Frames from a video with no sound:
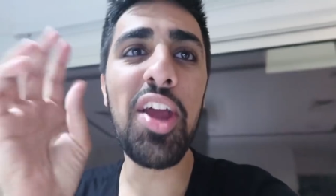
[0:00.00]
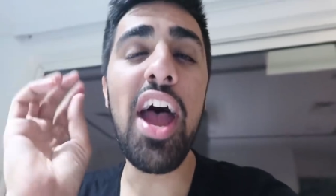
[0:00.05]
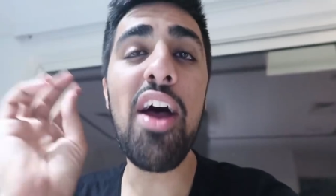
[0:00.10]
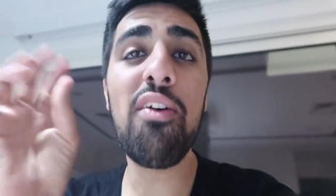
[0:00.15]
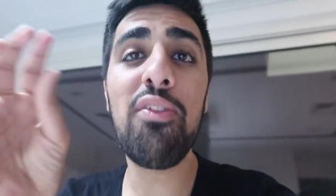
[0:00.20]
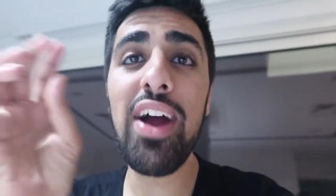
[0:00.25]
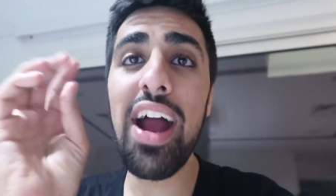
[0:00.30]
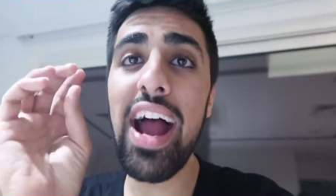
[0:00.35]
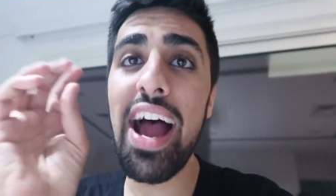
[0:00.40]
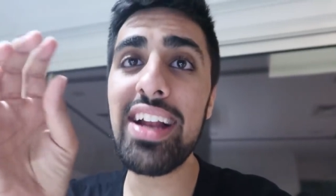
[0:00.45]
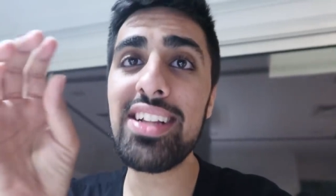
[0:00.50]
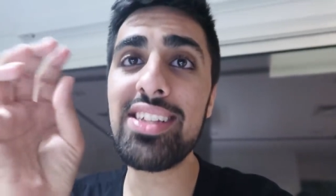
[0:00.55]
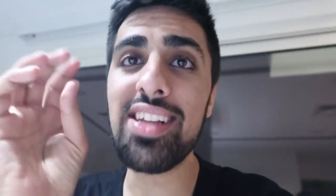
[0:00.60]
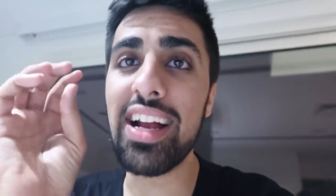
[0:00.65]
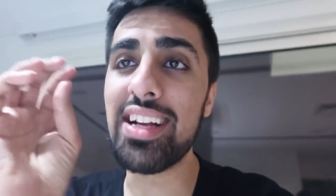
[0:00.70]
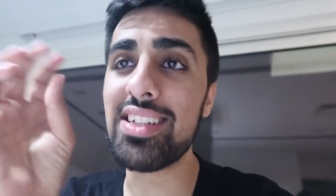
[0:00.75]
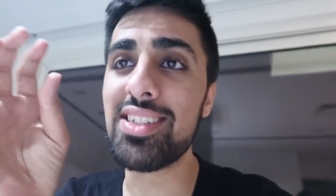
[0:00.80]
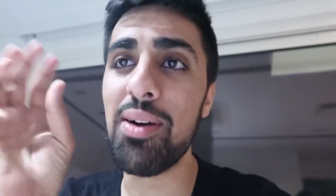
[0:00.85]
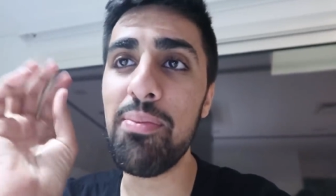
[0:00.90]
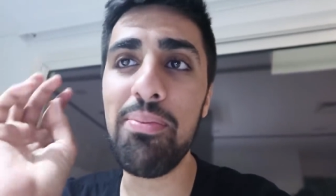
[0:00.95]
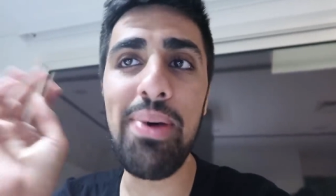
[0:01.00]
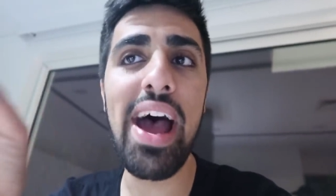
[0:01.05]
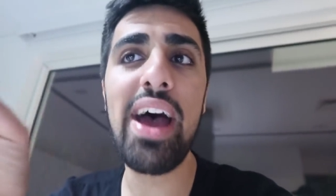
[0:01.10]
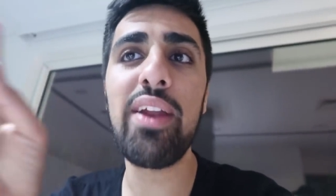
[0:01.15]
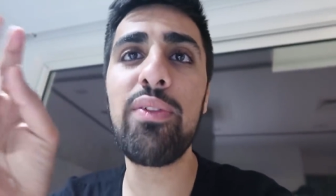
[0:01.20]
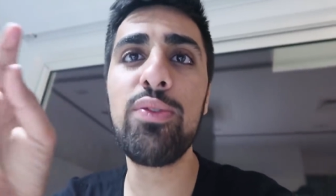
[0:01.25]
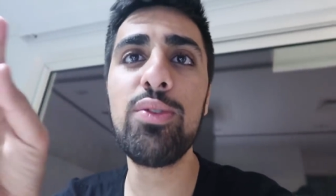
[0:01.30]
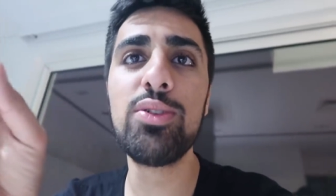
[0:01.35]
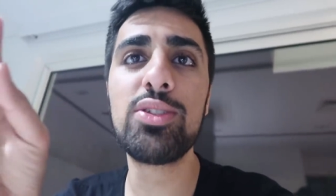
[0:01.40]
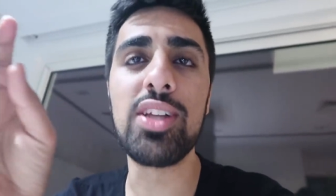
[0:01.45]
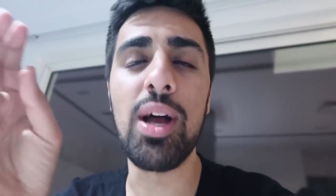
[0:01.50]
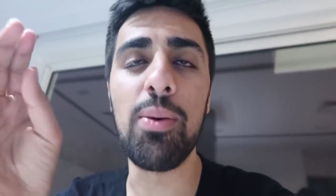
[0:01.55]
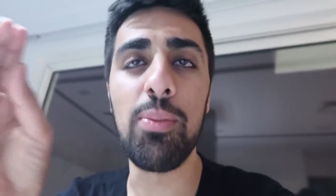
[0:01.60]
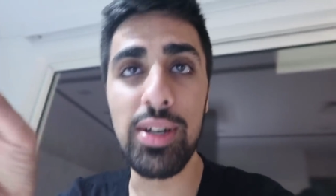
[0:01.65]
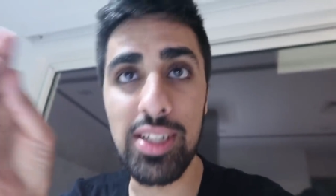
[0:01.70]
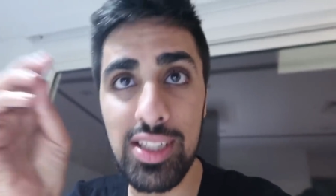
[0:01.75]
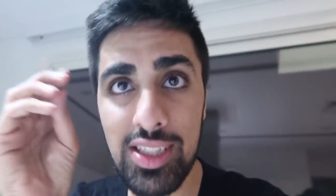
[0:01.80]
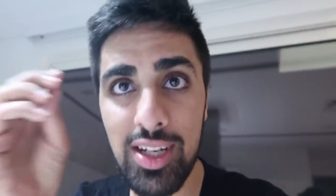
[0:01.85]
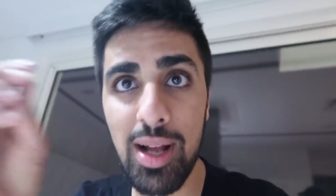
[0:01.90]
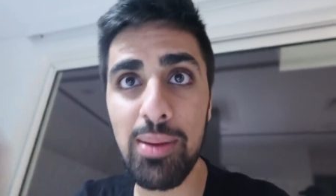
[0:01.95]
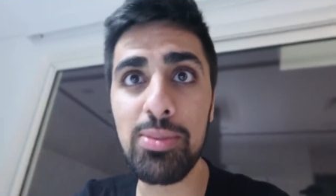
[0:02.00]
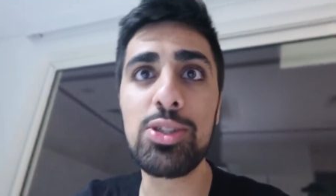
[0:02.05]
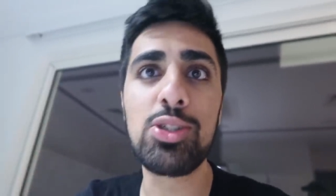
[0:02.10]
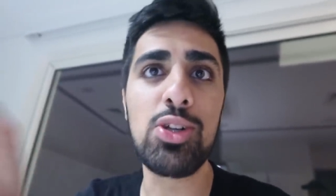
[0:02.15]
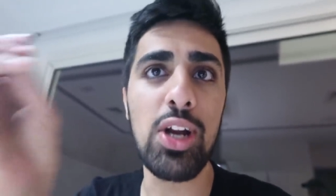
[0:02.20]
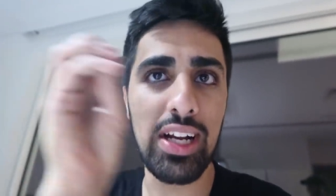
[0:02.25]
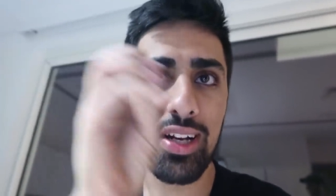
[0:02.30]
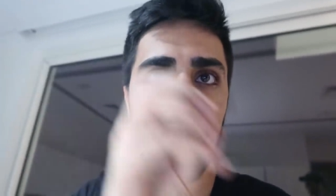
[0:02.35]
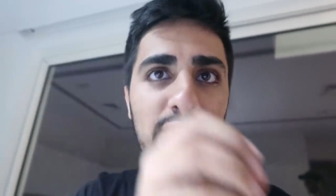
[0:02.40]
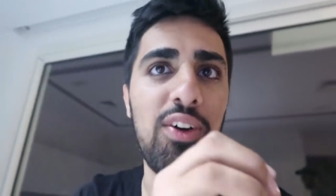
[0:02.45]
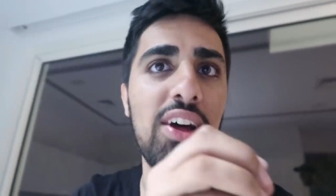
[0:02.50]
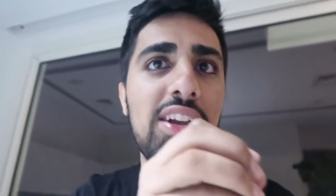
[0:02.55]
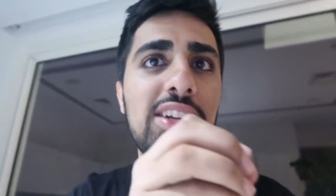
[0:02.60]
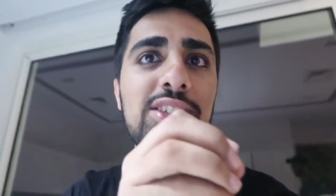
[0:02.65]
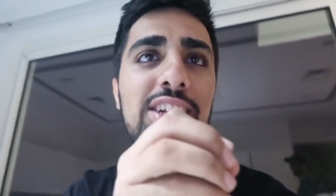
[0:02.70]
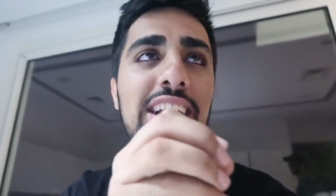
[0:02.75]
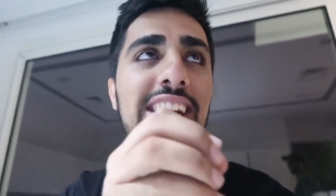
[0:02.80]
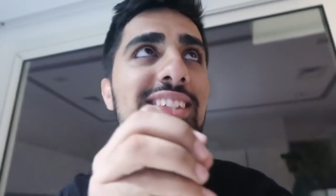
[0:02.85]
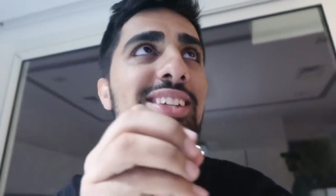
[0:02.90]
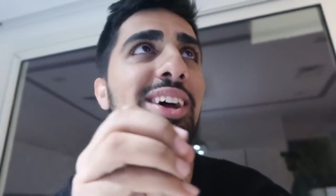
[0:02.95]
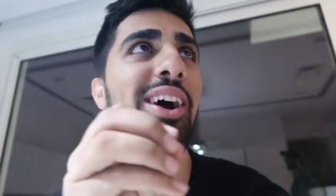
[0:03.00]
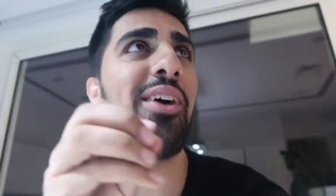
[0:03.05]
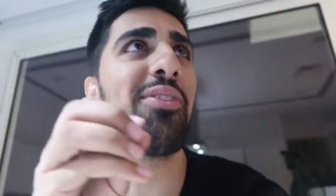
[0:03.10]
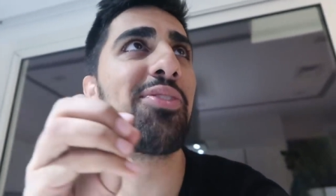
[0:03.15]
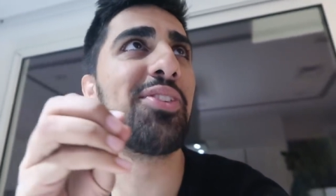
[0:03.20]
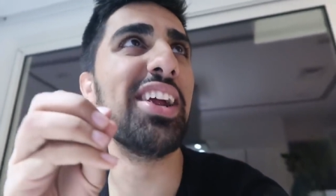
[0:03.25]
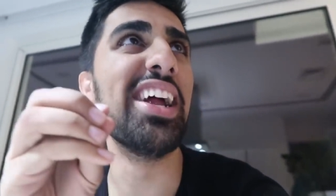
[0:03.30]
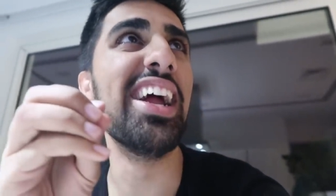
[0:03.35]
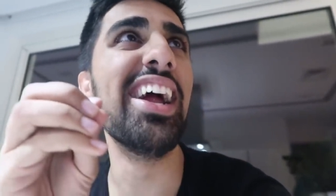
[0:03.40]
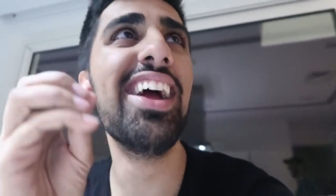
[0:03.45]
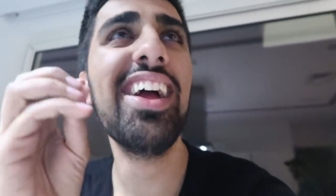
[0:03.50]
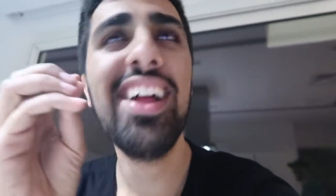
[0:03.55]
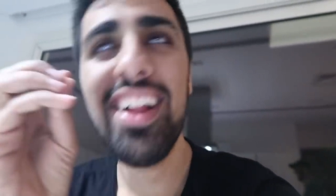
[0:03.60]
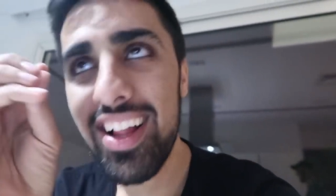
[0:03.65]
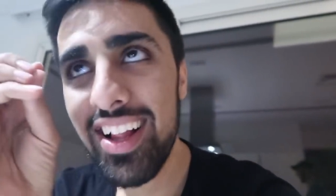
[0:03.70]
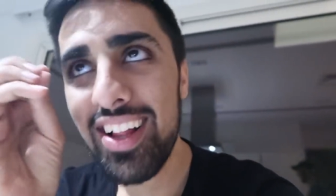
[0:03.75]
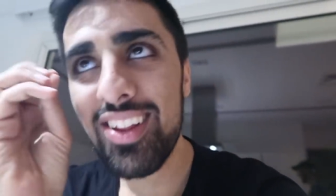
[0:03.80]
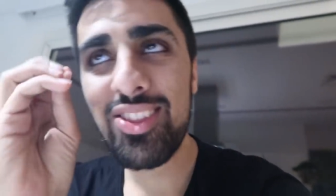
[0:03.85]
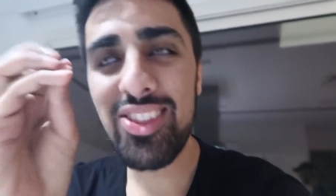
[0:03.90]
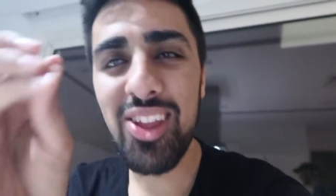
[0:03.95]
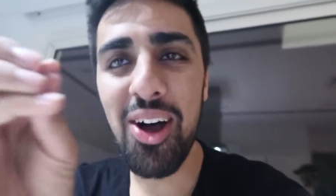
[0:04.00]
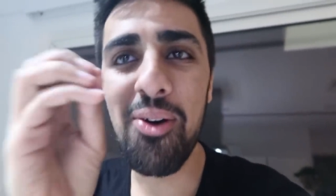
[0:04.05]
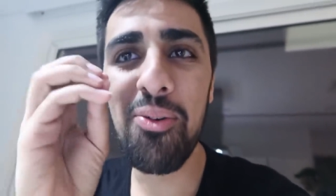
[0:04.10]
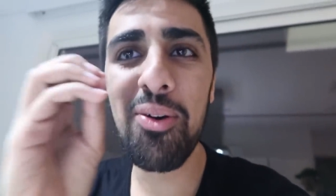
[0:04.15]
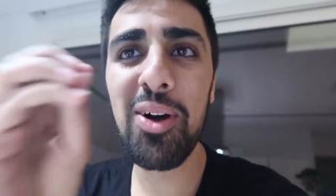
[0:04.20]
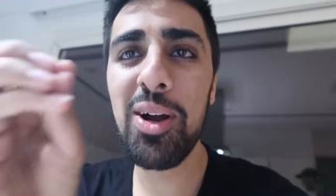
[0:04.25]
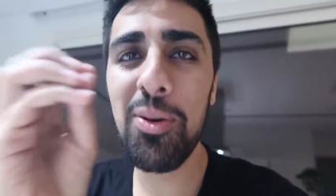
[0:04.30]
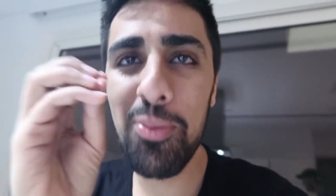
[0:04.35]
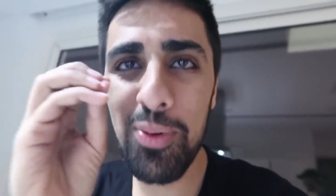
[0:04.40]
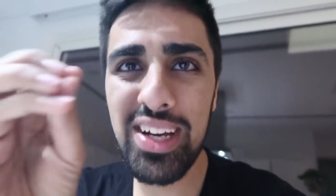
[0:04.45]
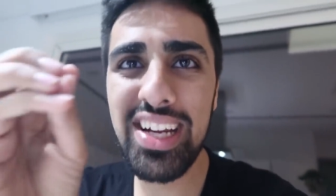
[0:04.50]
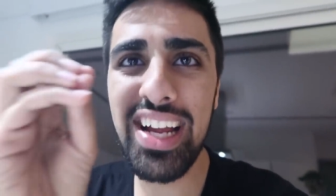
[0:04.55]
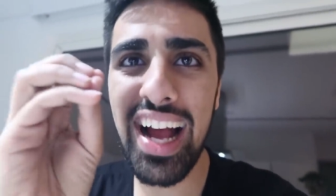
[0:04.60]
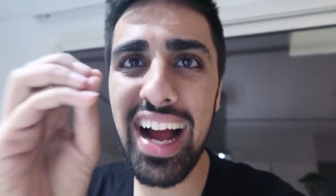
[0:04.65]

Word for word: you ever had like some bad food somewhere, just come straight to Fun and Shakes after. Don't worry, we